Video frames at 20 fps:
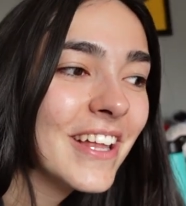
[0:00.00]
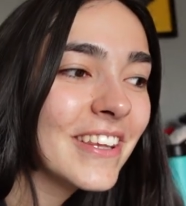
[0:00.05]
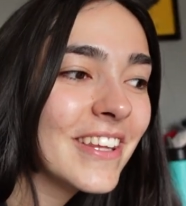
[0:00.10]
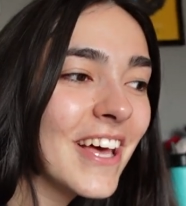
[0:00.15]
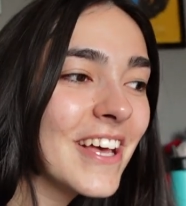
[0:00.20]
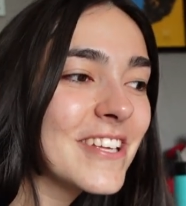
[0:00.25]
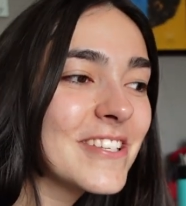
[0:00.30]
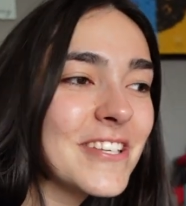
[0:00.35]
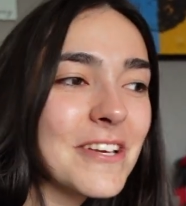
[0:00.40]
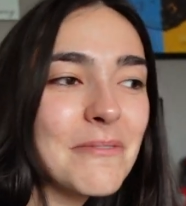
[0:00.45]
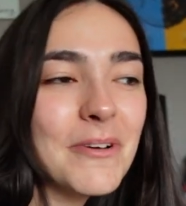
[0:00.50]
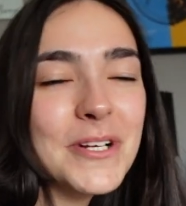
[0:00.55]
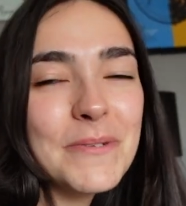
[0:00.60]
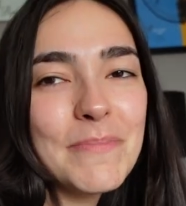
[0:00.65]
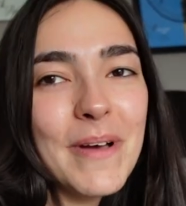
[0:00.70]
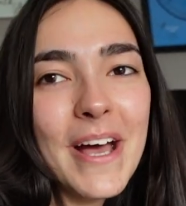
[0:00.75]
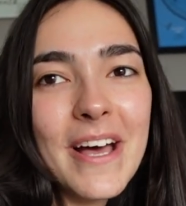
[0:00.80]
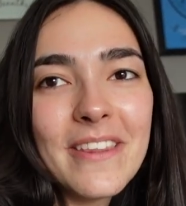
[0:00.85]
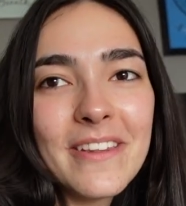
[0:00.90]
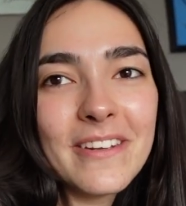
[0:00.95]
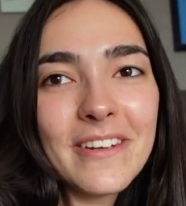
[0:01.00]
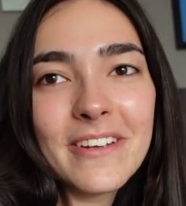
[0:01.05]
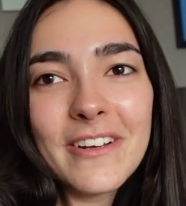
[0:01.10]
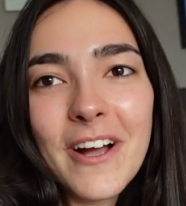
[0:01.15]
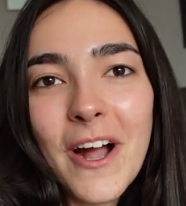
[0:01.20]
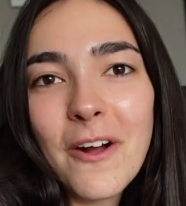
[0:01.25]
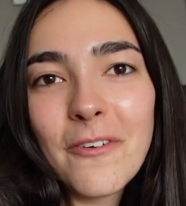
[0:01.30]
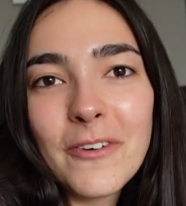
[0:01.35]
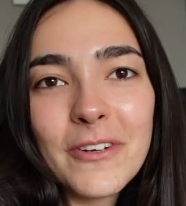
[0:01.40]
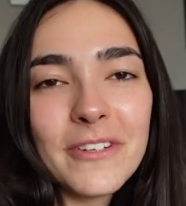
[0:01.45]
They're so much better than the
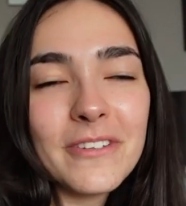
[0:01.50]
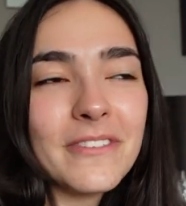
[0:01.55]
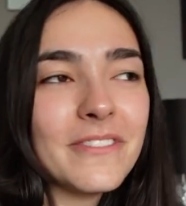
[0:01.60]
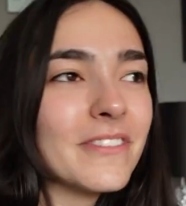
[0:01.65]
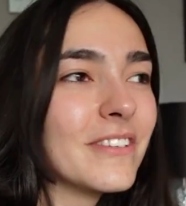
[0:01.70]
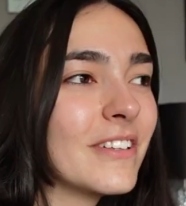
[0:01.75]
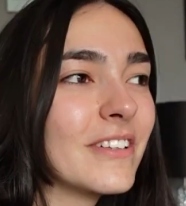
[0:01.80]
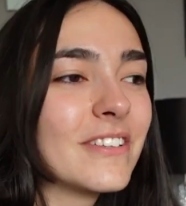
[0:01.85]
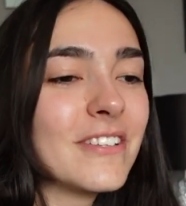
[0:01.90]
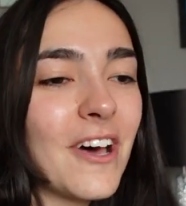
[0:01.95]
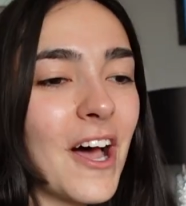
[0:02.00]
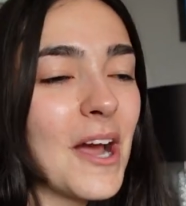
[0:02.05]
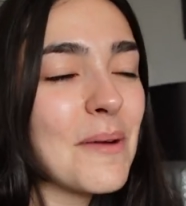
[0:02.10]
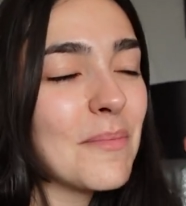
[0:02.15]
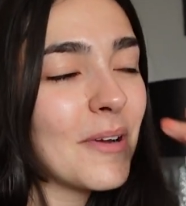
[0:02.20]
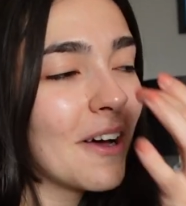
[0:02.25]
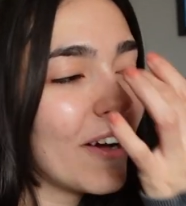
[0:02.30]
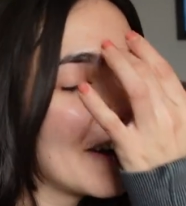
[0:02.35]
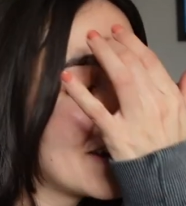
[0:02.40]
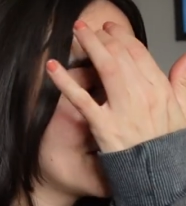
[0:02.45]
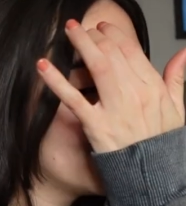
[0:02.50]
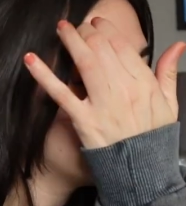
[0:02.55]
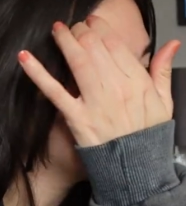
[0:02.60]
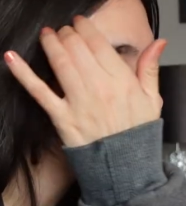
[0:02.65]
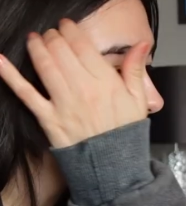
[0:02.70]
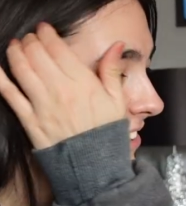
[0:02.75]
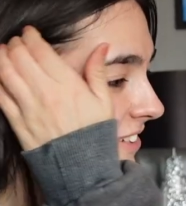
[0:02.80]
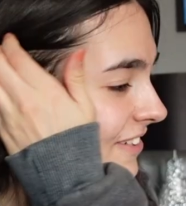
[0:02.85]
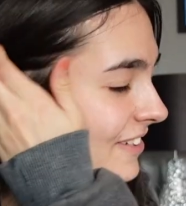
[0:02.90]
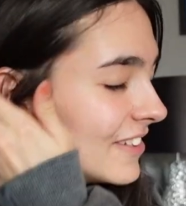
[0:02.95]
current timeline.
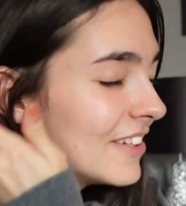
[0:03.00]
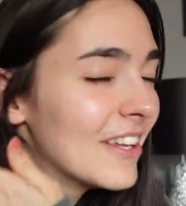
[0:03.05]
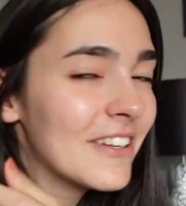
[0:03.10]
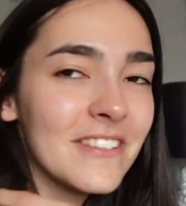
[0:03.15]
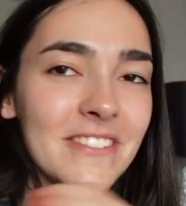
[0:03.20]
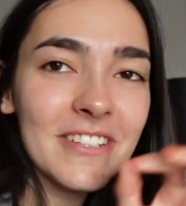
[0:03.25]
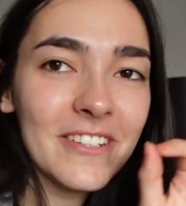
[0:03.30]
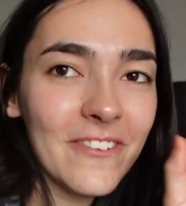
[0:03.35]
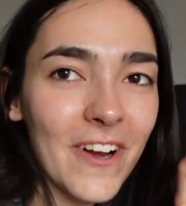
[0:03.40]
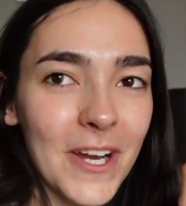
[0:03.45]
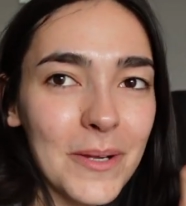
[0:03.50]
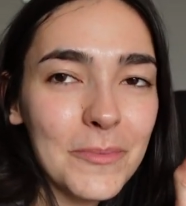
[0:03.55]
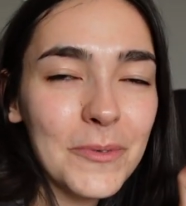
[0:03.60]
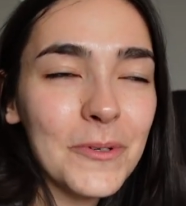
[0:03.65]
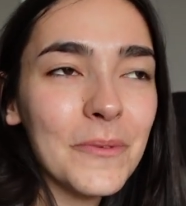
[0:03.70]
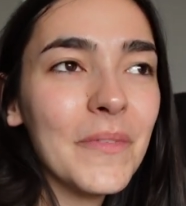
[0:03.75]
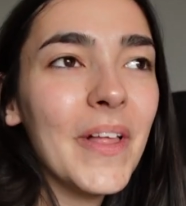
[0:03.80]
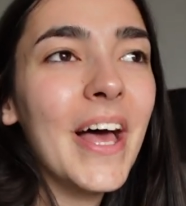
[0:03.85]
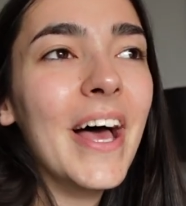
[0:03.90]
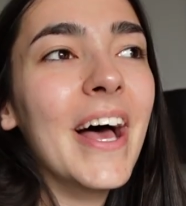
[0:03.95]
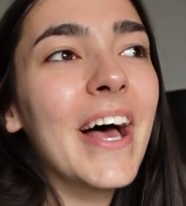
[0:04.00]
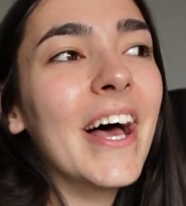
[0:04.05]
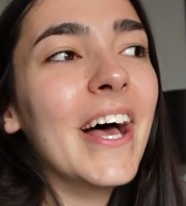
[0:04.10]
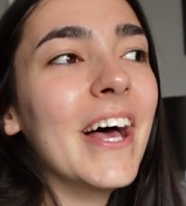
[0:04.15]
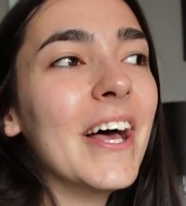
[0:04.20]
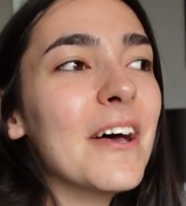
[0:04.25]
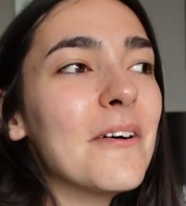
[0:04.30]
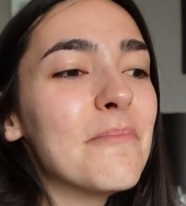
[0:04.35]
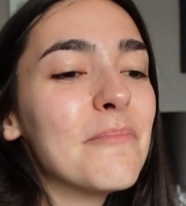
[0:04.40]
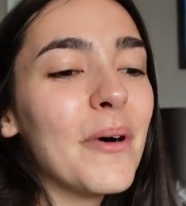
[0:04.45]
They're just incredible.
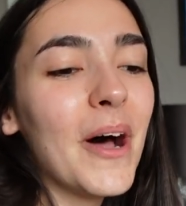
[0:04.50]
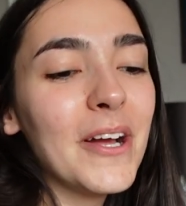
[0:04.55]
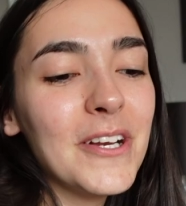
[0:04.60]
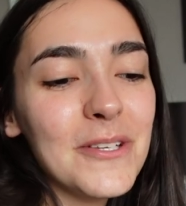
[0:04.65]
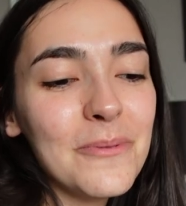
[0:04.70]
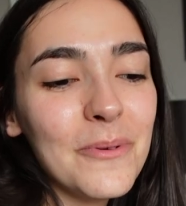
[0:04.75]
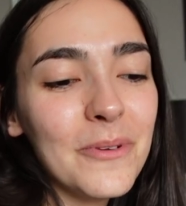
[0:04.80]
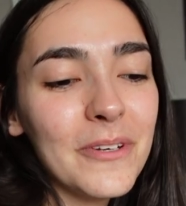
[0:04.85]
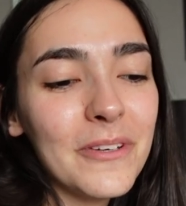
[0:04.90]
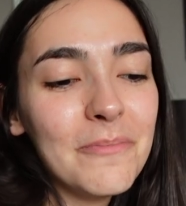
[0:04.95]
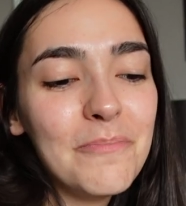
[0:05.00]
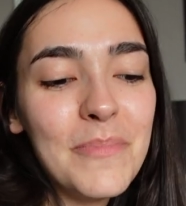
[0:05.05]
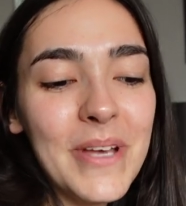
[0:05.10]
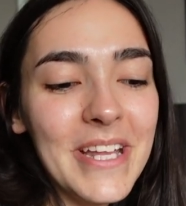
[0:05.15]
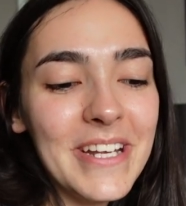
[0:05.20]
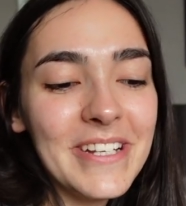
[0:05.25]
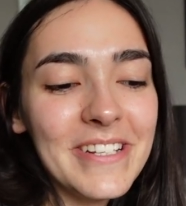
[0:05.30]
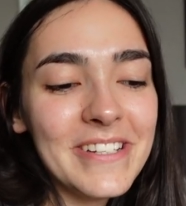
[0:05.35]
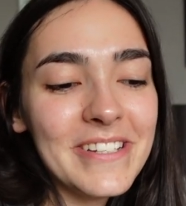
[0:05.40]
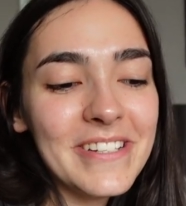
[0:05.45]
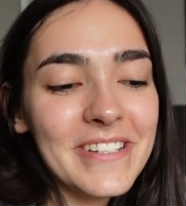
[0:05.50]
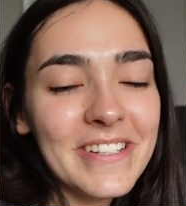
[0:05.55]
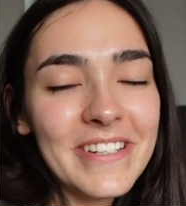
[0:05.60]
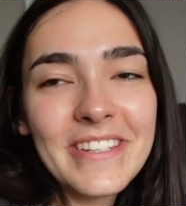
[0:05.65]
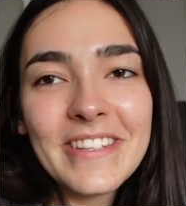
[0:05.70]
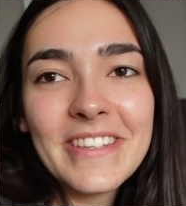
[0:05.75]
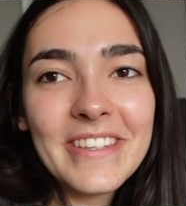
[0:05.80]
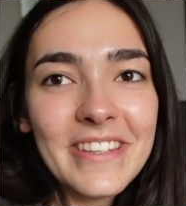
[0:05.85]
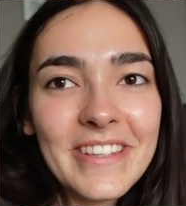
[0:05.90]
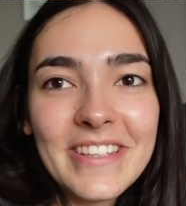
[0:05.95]
But I just want to binge
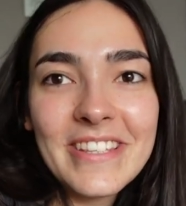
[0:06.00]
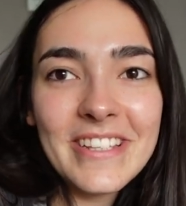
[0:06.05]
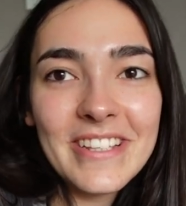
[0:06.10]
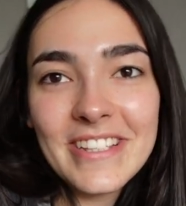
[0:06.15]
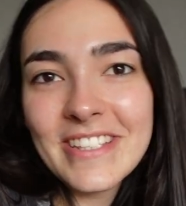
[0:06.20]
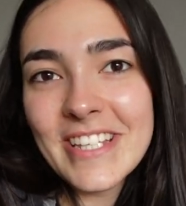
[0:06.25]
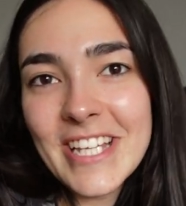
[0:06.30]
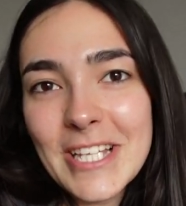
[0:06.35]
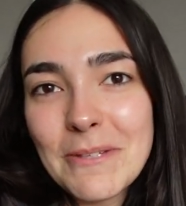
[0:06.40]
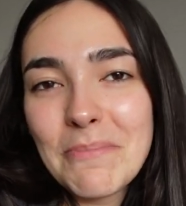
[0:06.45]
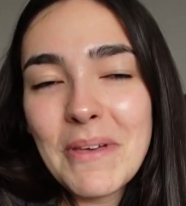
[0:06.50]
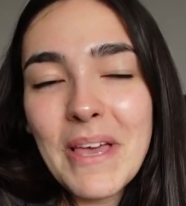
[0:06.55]
6